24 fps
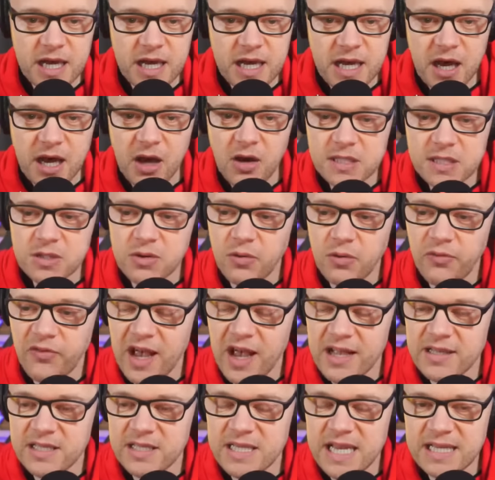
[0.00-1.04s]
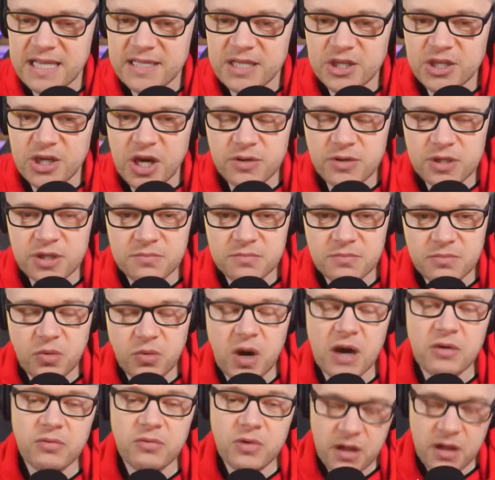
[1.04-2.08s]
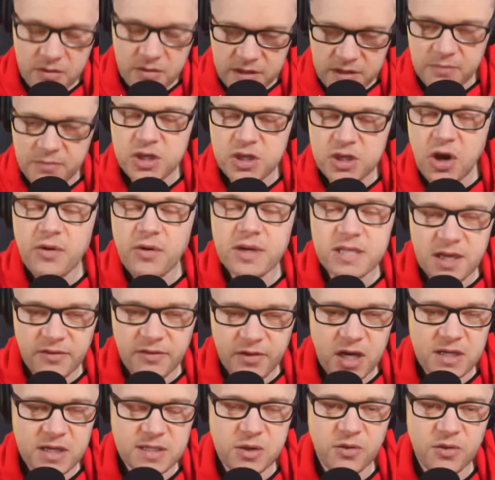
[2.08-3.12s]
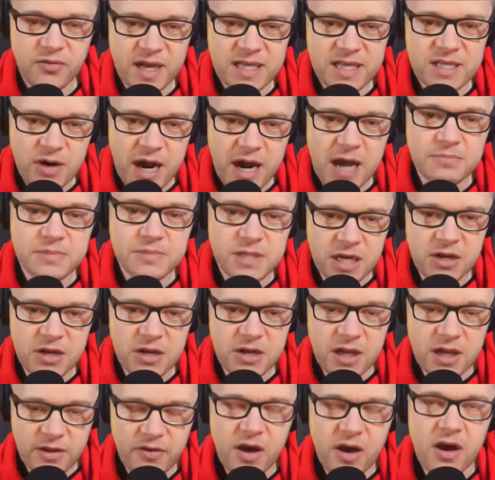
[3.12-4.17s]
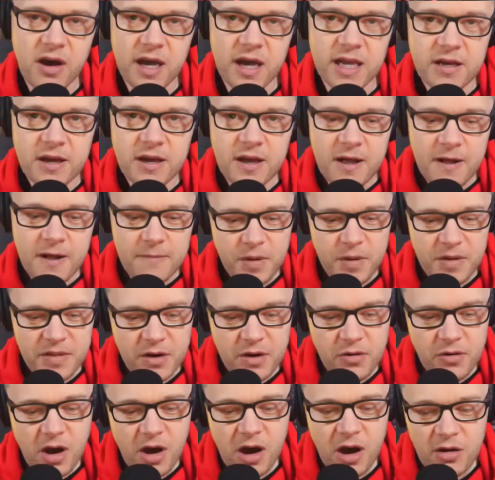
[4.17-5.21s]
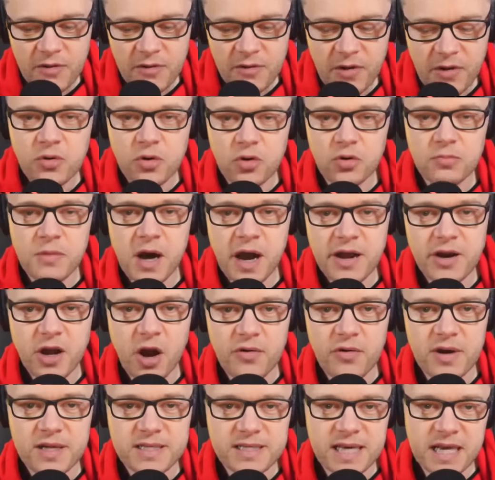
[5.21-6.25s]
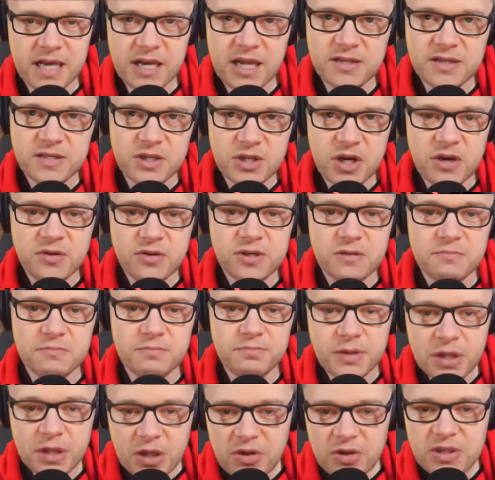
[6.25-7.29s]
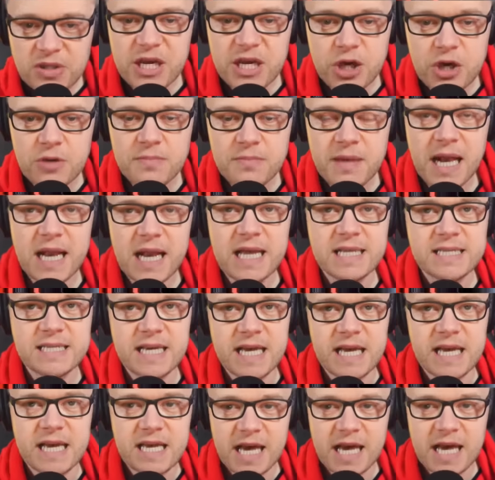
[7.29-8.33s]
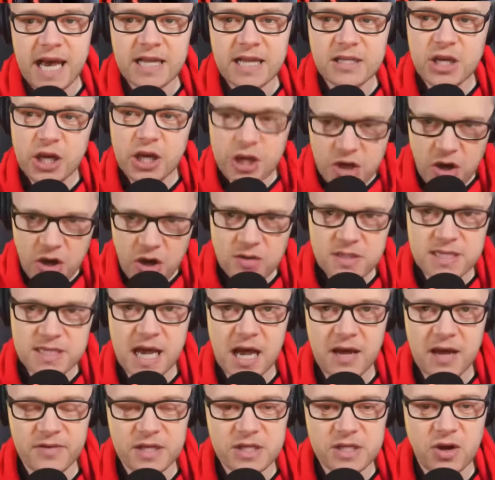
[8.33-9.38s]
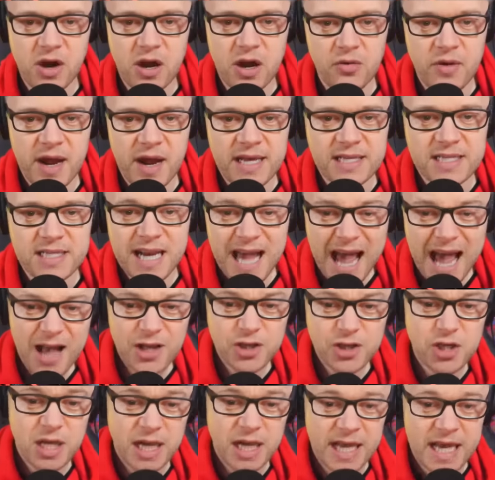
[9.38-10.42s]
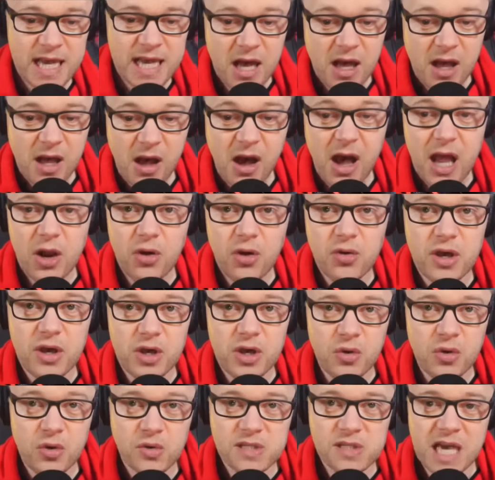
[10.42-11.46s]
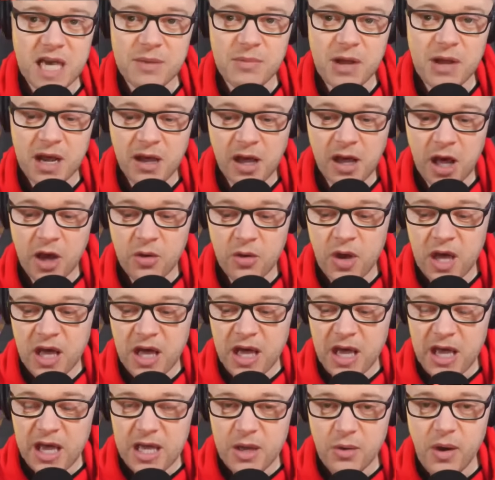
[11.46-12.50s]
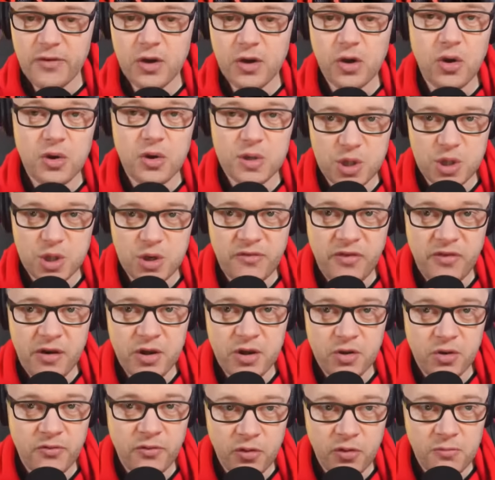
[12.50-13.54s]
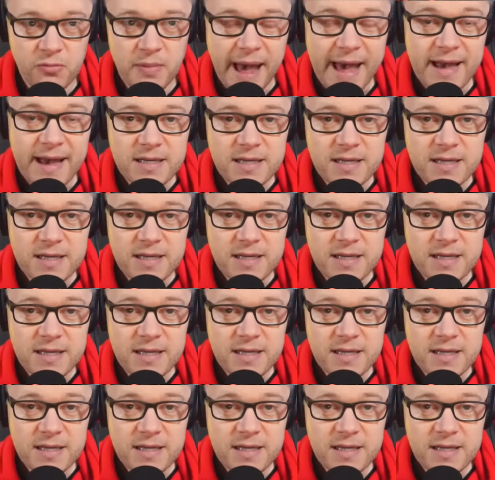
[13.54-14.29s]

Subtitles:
Arsenal fans need to show some... Well, the majority of Arsenal fans are absolutely fine, but there are a vocal minority. You need to show some bloody humility, and you're not out of a title race. And actually, I look at your team and I go, you haven't got two very good fullbacks.